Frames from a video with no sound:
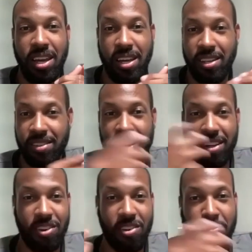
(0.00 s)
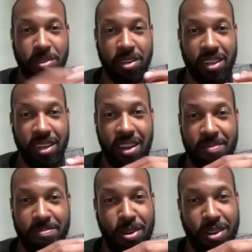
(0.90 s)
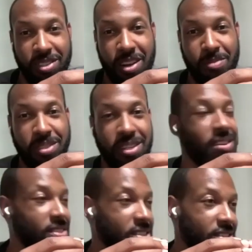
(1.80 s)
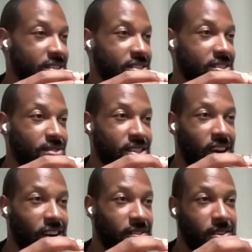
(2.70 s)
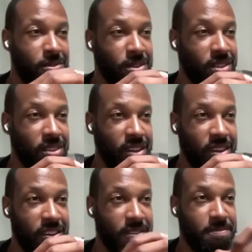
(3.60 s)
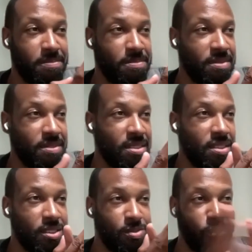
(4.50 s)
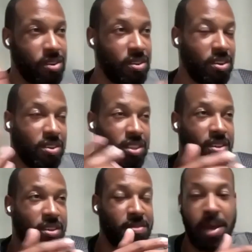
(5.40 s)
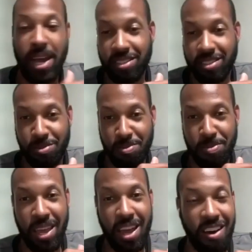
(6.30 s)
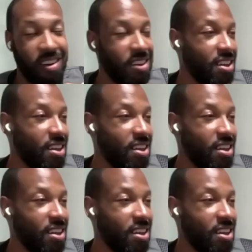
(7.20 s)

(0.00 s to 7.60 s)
And, you know, I'm looking at Paul Thomas Anderson's photography with his work on The Master with Michal.